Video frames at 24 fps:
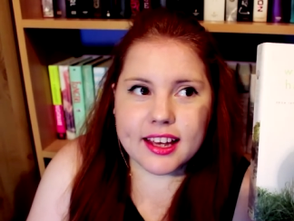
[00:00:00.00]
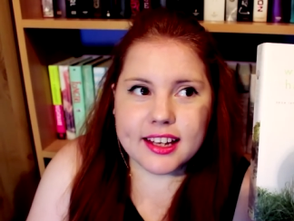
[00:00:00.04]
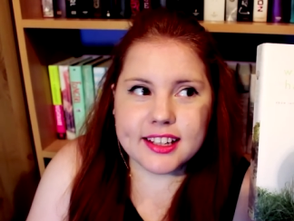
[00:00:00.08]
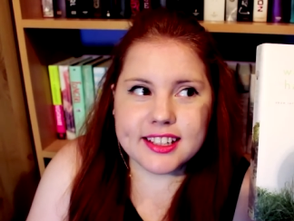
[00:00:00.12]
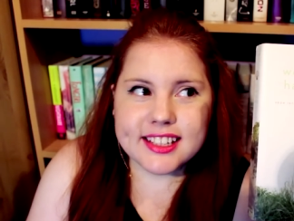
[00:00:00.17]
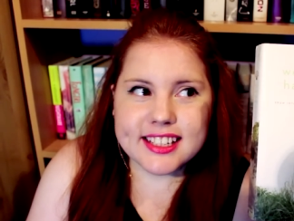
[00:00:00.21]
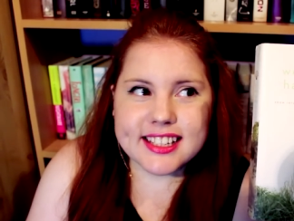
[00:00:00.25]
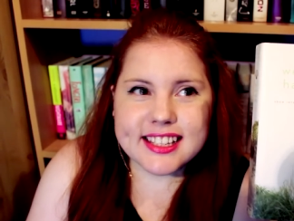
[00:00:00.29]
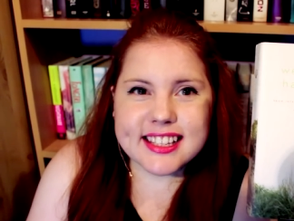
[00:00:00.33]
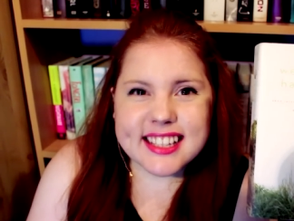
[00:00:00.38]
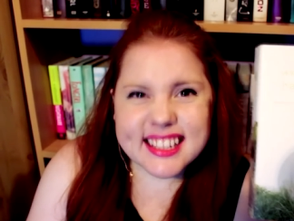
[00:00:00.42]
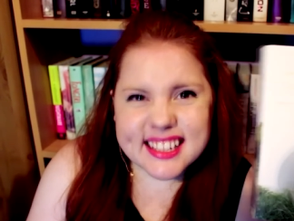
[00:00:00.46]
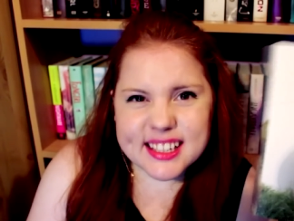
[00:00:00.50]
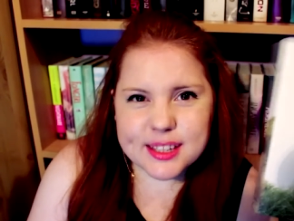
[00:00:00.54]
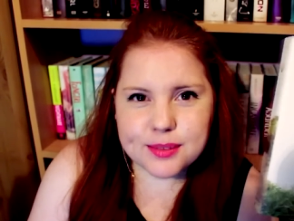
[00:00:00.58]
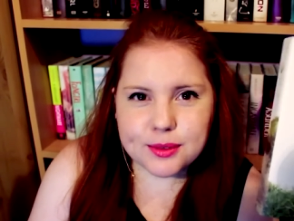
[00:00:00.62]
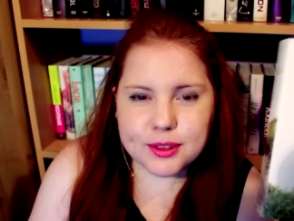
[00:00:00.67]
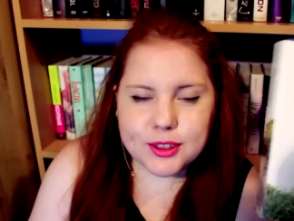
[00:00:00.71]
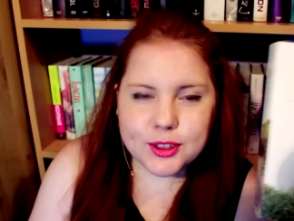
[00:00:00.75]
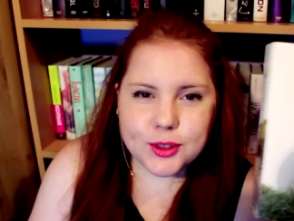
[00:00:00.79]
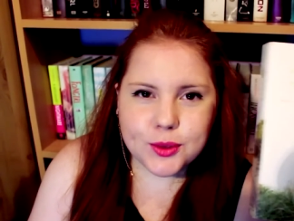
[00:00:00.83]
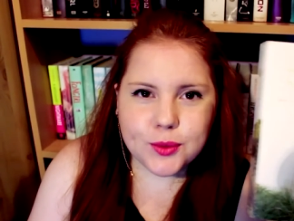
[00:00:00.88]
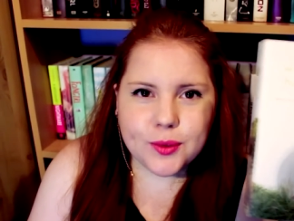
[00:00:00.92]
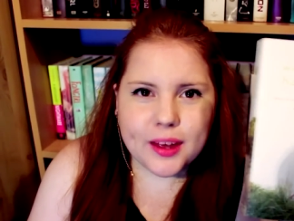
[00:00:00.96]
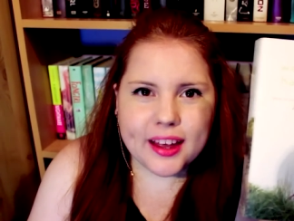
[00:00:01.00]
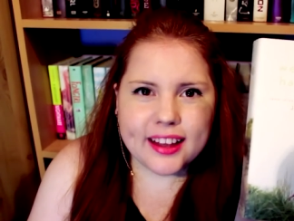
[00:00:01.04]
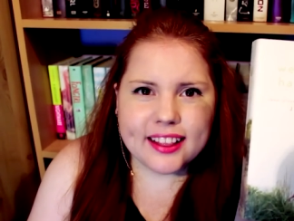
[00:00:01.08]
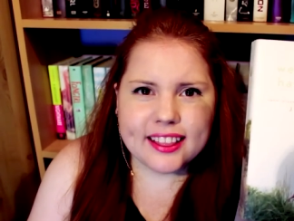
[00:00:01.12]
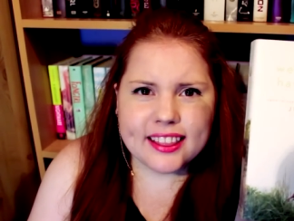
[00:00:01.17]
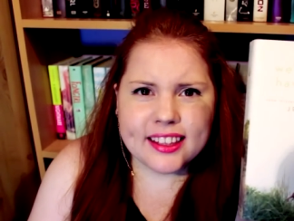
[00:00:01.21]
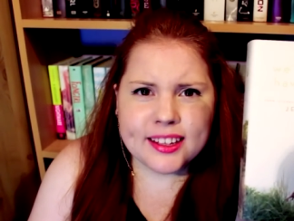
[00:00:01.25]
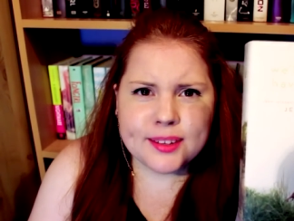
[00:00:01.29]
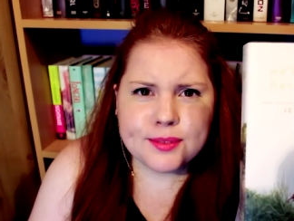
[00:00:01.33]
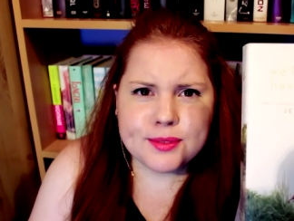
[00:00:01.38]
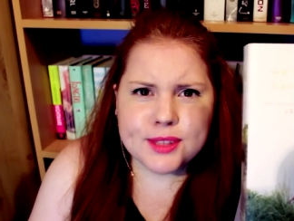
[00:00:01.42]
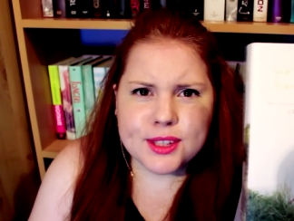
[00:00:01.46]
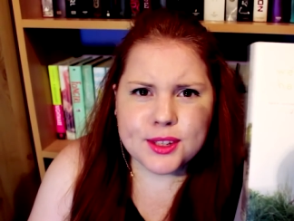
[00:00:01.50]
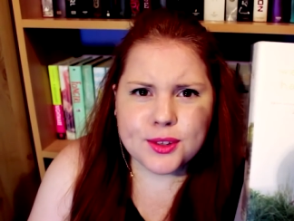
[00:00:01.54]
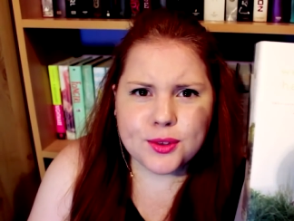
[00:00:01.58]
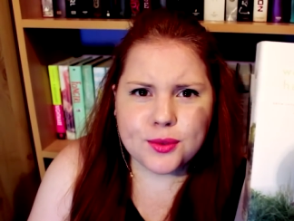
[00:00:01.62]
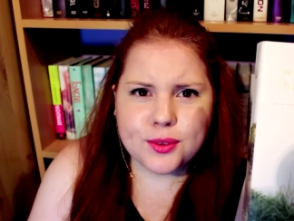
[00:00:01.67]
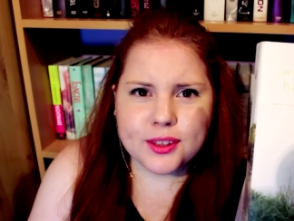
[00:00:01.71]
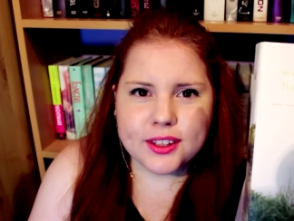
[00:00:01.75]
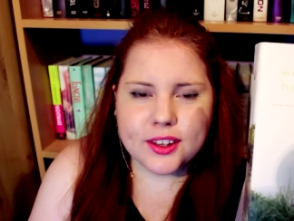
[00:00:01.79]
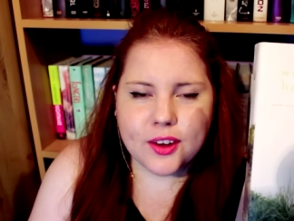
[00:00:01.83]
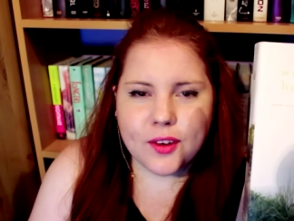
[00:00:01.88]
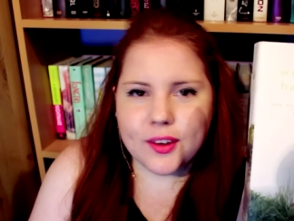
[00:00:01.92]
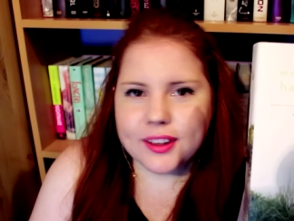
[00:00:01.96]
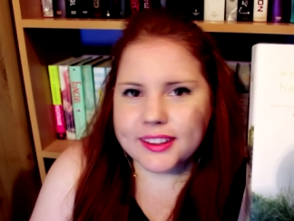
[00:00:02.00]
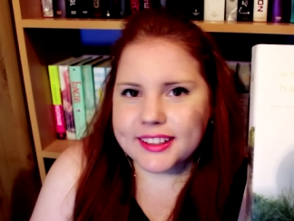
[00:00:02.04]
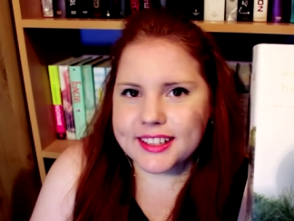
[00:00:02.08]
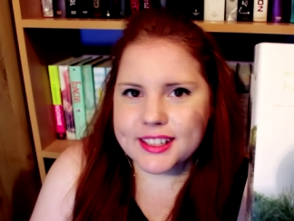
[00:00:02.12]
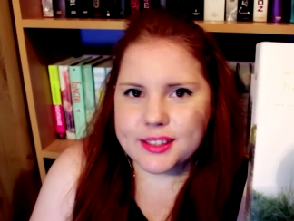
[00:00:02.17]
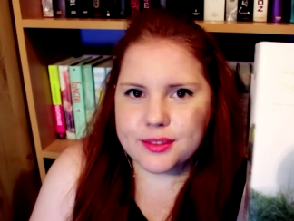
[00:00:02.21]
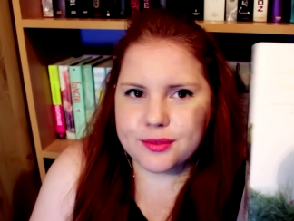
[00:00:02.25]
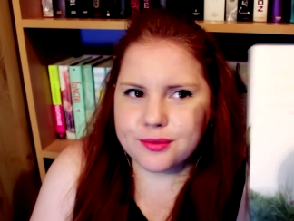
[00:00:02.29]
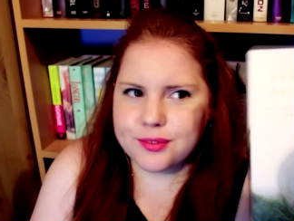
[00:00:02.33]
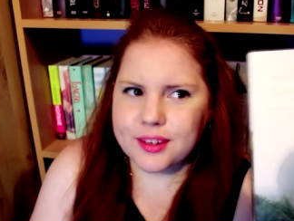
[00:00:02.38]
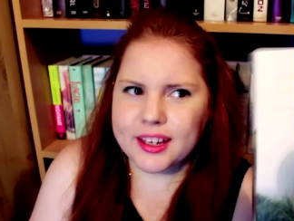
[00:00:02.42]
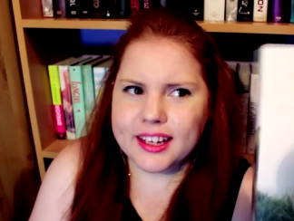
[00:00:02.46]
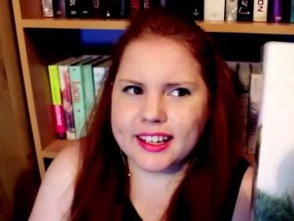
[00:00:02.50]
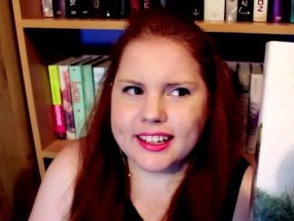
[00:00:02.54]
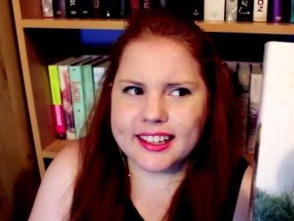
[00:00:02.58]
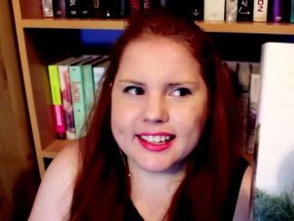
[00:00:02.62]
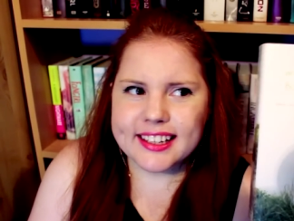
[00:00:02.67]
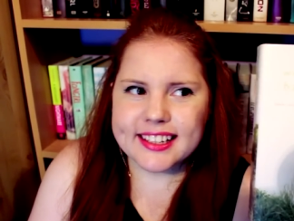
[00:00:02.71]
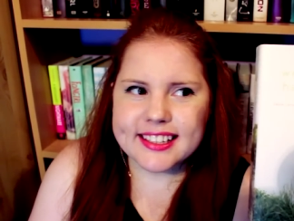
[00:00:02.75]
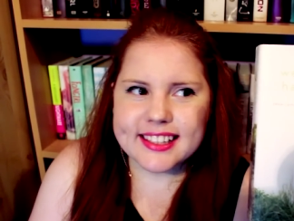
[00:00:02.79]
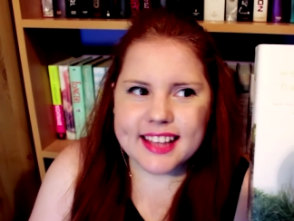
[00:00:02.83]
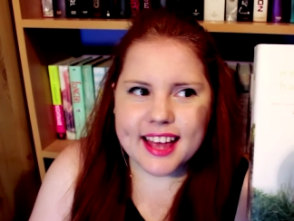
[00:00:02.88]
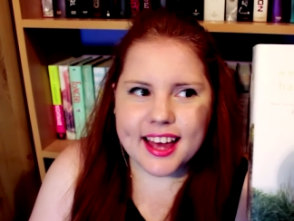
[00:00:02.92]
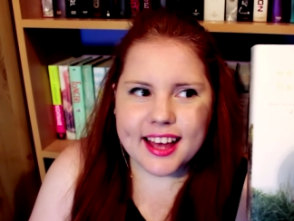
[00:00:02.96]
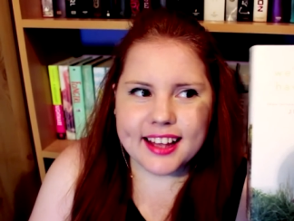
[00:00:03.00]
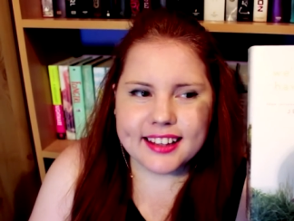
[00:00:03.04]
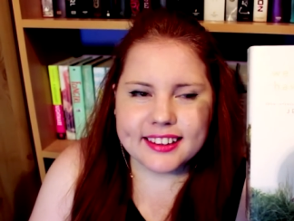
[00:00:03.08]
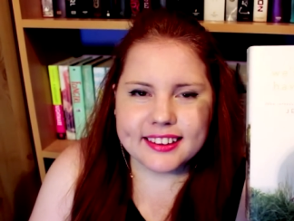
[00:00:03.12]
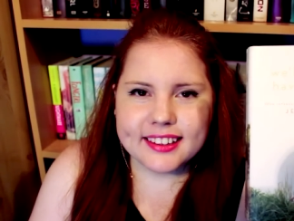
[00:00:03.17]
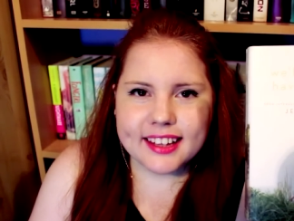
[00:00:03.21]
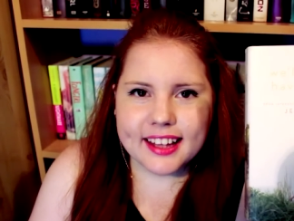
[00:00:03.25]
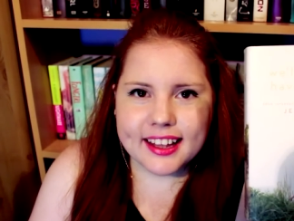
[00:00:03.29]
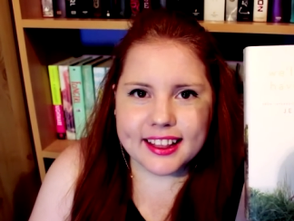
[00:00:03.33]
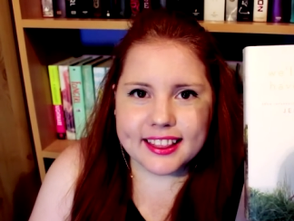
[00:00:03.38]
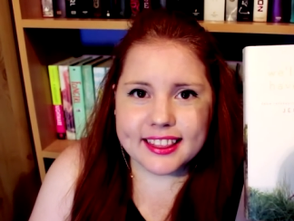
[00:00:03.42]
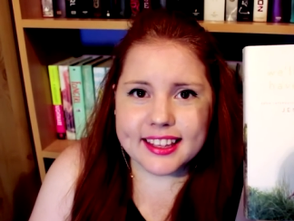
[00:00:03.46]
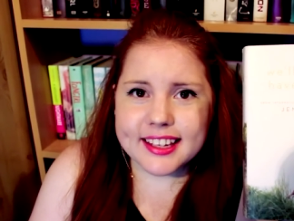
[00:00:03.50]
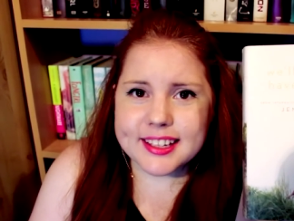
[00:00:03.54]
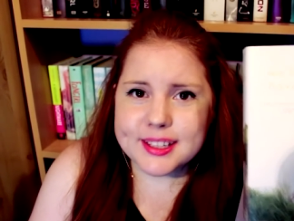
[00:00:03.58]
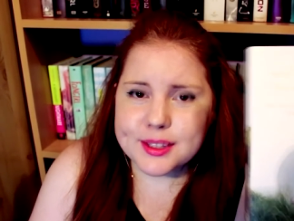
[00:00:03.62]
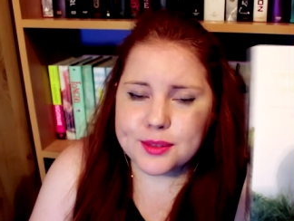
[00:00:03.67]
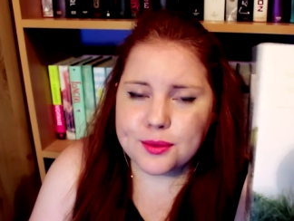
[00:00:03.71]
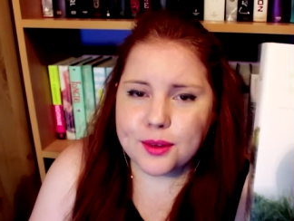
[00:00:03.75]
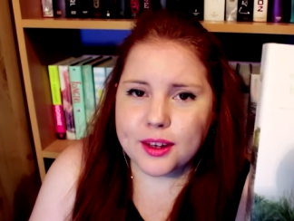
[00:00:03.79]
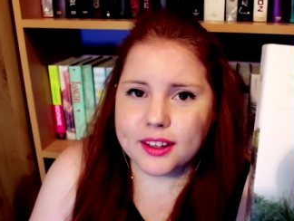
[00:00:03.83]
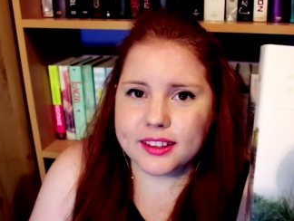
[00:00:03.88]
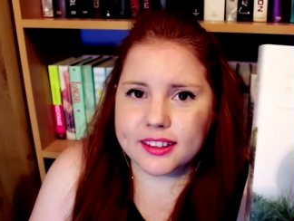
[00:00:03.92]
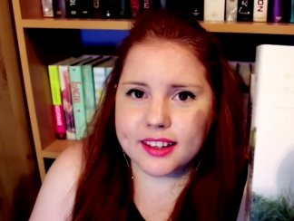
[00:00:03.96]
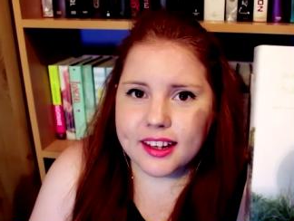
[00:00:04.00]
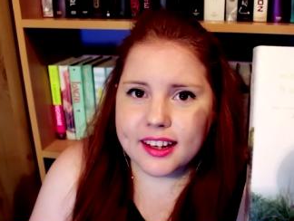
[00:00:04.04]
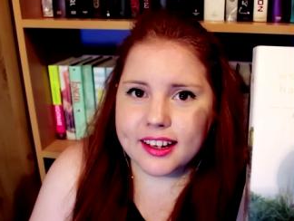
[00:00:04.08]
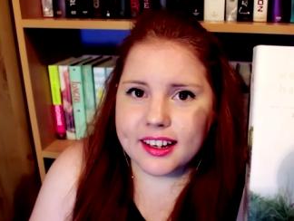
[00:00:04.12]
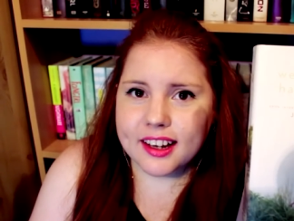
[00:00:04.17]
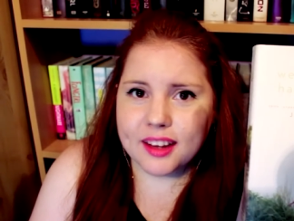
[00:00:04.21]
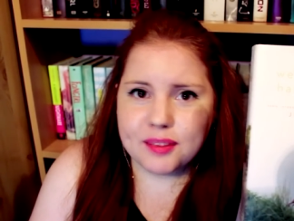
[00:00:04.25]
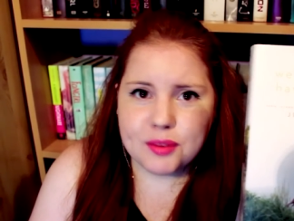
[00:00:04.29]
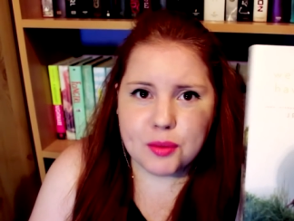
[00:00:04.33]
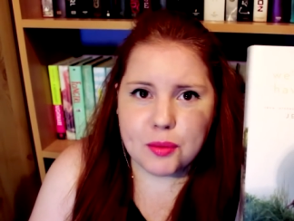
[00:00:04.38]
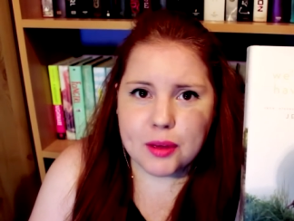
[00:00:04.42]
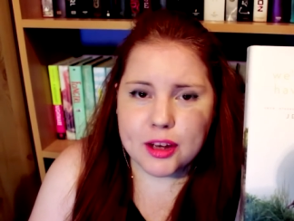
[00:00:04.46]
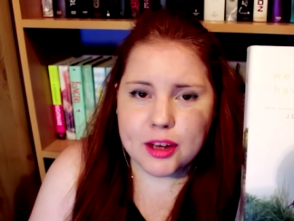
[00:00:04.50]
It just sticks with you and leaves you with all these feelings, and that's what I love